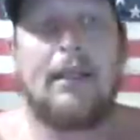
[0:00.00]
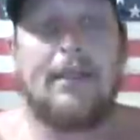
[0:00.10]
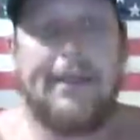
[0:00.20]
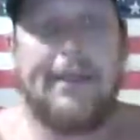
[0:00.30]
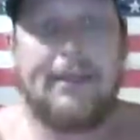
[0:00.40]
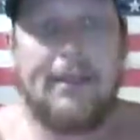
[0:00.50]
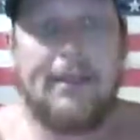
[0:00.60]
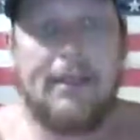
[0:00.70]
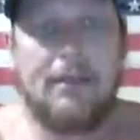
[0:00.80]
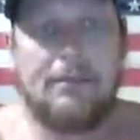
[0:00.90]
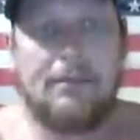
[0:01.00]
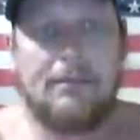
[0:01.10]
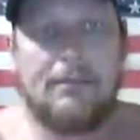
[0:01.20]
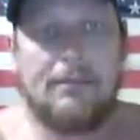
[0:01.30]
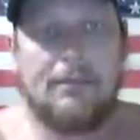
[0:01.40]
That,
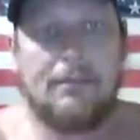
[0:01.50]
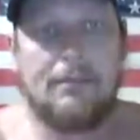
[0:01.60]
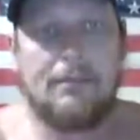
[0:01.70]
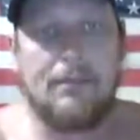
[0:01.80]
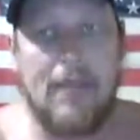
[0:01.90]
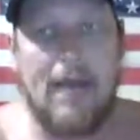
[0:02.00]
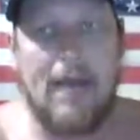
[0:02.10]
yeah,